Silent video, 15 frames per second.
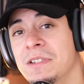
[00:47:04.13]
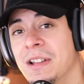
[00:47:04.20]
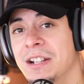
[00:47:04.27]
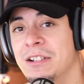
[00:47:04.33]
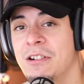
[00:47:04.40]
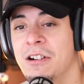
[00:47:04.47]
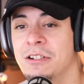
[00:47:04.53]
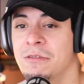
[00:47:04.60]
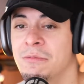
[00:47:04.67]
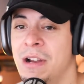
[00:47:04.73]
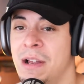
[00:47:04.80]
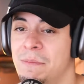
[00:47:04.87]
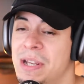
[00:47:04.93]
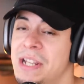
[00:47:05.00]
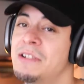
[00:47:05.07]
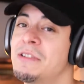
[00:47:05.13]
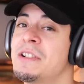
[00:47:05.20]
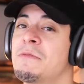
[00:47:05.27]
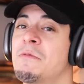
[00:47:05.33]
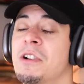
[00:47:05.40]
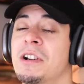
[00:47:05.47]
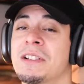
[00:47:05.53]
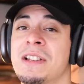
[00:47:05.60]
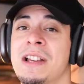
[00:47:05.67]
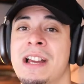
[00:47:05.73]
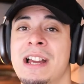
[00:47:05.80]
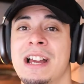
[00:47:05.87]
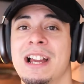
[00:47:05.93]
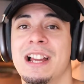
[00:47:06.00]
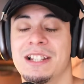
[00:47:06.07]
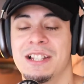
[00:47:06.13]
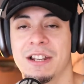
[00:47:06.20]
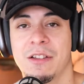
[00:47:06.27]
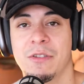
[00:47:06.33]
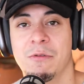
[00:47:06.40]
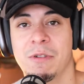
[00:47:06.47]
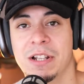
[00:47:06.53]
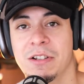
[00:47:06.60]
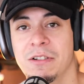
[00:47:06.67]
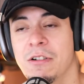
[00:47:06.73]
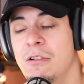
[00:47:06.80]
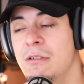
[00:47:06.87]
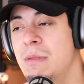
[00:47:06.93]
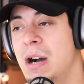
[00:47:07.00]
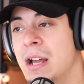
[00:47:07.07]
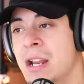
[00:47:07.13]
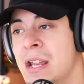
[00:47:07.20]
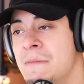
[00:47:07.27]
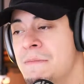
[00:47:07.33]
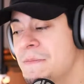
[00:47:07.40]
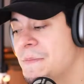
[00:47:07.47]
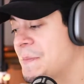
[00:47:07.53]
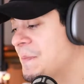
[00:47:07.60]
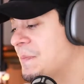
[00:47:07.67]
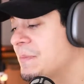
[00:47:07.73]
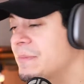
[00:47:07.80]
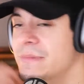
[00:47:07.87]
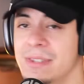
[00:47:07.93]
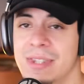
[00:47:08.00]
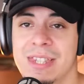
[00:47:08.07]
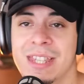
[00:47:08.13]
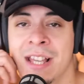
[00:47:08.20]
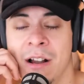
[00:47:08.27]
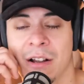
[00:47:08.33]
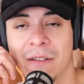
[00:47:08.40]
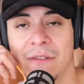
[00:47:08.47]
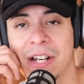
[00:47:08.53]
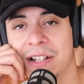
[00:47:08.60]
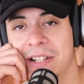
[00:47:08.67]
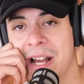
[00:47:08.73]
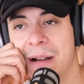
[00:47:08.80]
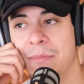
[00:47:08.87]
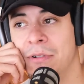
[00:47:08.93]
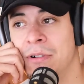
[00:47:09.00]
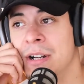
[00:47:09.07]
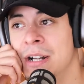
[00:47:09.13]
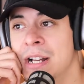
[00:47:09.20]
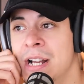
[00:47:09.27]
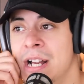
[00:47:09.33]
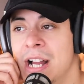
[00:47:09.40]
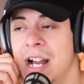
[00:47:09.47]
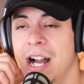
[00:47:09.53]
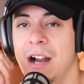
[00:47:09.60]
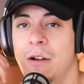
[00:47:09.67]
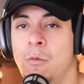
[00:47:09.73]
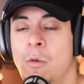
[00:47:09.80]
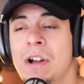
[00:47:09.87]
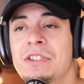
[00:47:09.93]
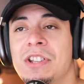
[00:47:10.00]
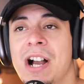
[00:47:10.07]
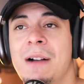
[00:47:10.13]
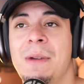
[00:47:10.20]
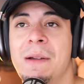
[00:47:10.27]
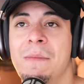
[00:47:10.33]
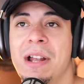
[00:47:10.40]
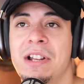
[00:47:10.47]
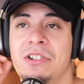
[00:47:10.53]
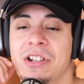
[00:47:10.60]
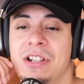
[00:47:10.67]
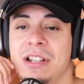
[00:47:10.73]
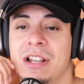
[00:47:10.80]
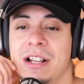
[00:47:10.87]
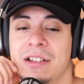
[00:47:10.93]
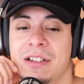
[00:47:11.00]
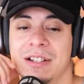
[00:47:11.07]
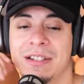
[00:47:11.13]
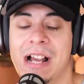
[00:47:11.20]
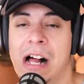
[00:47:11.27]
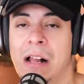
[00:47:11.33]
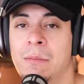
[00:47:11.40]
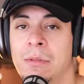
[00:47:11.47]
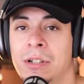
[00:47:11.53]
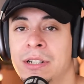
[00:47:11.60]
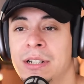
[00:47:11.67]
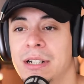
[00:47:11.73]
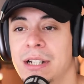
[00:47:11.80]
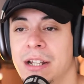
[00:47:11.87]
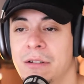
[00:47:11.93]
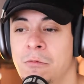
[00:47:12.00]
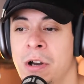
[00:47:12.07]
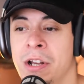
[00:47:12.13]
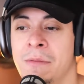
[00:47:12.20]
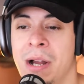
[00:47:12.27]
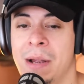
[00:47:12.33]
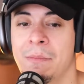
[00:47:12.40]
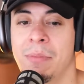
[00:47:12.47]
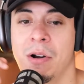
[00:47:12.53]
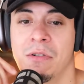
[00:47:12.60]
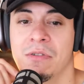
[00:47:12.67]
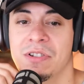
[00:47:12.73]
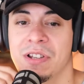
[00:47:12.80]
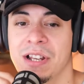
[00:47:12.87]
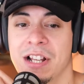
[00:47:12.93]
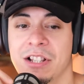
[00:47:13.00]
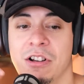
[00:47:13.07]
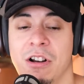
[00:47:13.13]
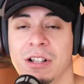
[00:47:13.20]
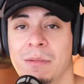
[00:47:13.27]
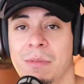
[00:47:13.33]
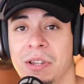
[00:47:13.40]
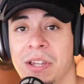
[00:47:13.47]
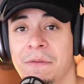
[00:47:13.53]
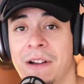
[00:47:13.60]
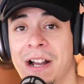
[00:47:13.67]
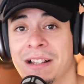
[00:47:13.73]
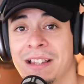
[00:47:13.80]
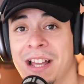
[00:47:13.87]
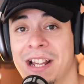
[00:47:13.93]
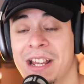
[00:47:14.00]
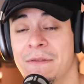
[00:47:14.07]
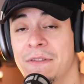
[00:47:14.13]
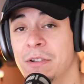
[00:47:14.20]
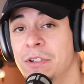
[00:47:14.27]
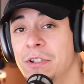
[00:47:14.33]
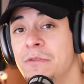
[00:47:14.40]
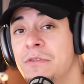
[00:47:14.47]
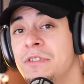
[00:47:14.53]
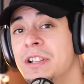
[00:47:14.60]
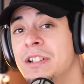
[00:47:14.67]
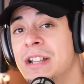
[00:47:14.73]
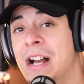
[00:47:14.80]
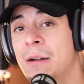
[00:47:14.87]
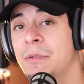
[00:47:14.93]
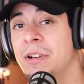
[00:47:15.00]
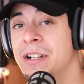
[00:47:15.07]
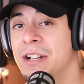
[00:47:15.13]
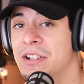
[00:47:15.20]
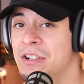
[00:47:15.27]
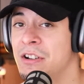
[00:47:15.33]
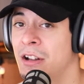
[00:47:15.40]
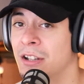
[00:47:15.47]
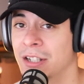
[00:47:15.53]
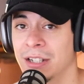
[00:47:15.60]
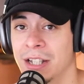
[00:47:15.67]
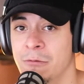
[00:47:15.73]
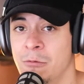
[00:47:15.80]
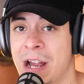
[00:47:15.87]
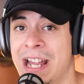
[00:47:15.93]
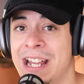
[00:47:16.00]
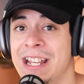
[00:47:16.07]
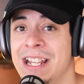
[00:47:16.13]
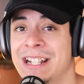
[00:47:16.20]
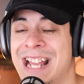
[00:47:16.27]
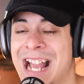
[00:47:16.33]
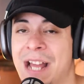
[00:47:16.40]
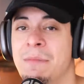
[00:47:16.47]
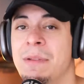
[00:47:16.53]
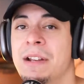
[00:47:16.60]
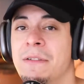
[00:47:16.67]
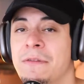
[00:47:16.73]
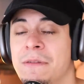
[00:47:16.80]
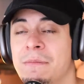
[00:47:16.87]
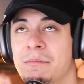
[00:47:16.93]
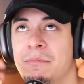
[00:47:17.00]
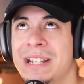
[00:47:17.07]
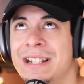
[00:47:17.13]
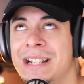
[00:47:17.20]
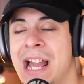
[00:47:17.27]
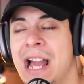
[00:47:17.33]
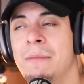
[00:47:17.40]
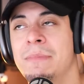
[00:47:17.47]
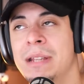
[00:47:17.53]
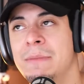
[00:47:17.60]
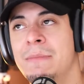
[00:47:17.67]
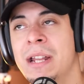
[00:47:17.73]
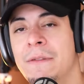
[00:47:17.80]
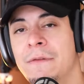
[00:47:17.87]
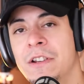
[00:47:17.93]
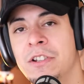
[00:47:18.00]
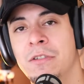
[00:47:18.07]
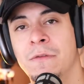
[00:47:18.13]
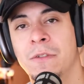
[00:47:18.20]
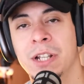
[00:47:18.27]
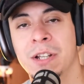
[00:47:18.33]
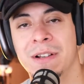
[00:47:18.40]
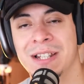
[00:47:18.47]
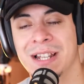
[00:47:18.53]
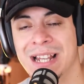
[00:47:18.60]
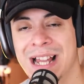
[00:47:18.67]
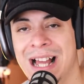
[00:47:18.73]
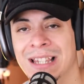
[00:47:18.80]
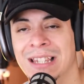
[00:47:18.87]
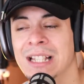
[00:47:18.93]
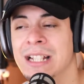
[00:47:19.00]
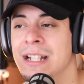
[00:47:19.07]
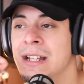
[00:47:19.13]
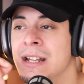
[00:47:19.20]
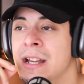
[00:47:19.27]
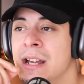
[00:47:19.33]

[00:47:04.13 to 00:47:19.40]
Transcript: like Dr. Brand Petrie's works is another way to go about it. I'll give you an example. One time I mentioned the Talmud in one of my posts, and I talked about the fact that if you use the Talmud in a scholarly way, it can be beneficial for you as a Catholic.